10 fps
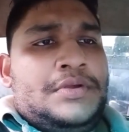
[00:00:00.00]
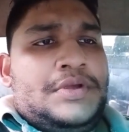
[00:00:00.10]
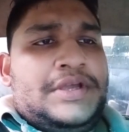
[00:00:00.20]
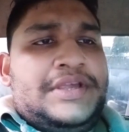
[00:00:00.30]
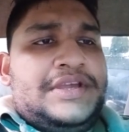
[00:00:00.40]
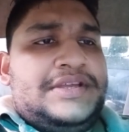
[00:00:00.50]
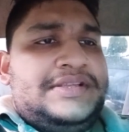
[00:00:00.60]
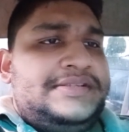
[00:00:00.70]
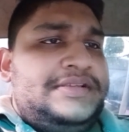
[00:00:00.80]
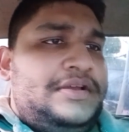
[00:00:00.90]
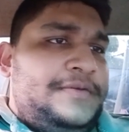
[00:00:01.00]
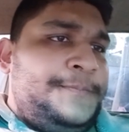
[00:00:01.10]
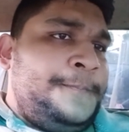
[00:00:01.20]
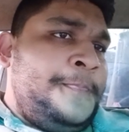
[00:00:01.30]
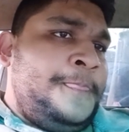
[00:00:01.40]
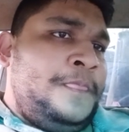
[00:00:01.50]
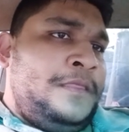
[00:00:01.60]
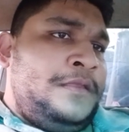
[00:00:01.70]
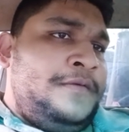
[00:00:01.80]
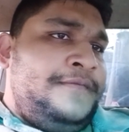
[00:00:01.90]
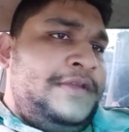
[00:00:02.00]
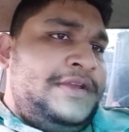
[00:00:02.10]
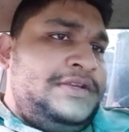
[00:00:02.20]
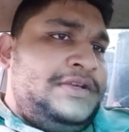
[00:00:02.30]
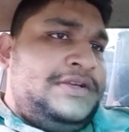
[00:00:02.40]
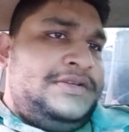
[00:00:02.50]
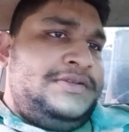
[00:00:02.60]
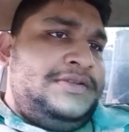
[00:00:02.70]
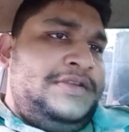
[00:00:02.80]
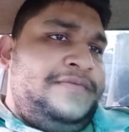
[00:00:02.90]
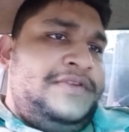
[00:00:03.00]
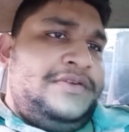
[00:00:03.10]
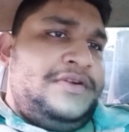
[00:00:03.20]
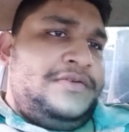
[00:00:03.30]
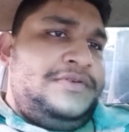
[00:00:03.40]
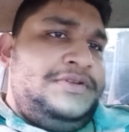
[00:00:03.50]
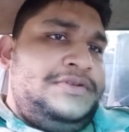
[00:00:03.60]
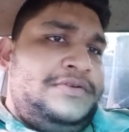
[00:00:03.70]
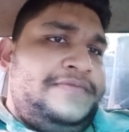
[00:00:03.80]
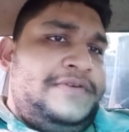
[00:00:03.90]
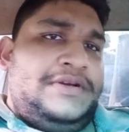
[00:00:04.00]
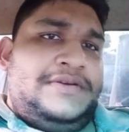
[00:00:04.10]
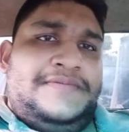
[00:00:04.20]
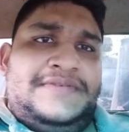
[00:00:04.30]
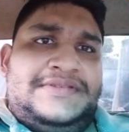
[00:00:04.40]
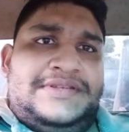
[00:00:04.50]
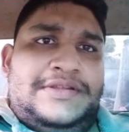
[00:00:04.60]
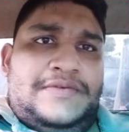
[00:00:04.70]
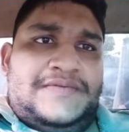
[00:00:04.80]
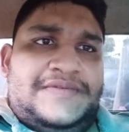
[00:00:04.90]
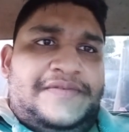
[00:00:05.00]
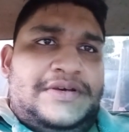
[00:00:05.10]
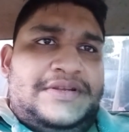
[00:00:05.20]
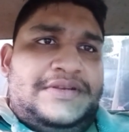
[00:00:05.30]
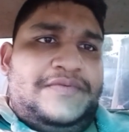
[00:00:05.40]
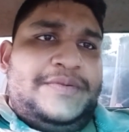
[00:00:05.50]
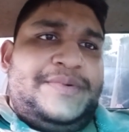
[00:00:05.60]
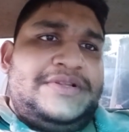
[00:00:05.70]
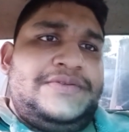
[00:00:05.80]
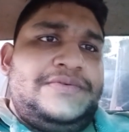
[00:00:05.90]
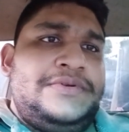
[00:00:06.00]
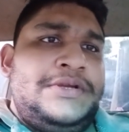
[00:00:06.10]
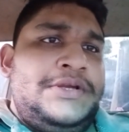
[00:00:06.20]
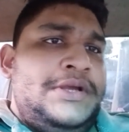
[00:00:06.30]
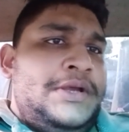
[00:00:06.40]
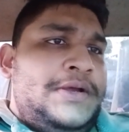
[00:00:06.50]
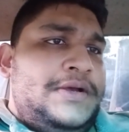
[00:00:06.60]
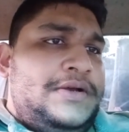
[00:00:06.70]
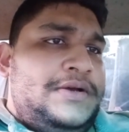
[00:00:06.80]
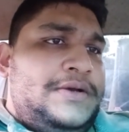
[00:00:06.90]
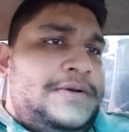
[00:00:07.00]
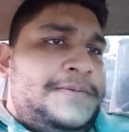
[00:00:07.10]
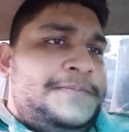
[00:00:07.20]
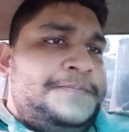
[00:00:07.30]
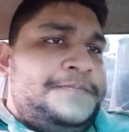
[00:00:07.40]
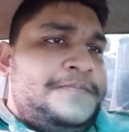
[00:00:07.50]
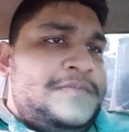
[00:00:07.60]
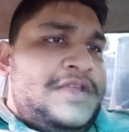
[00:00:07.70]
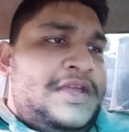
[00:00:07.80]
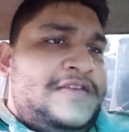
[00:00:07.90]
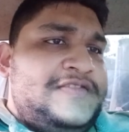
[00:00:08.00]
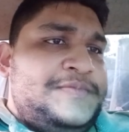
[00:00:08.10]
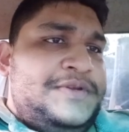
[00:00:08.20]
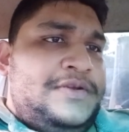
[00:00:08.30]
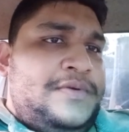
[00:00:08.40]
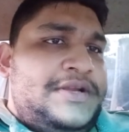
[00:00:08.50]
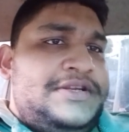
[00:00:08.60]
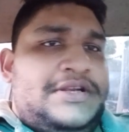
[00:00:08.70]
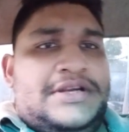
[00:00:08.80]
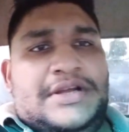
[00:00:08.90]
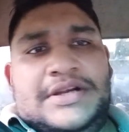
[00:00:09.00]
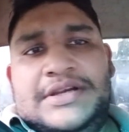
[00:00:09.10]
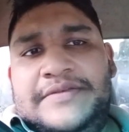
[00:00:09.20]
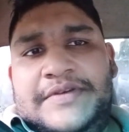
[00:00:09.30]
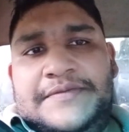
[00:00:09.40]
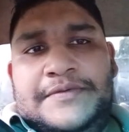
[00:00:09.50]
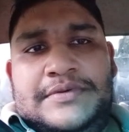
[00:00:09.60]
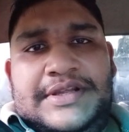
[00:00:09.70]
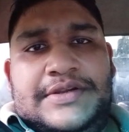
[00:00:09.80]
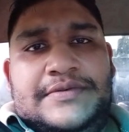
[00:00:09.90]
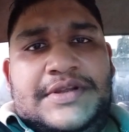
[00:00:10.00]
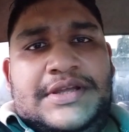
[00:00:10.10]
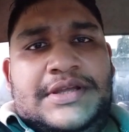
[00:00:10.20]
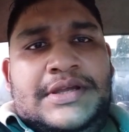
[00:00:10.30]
hi guys um, we are in uh, evening round of our first day of safari in Wilpattu um, has been quite an un uneventful day today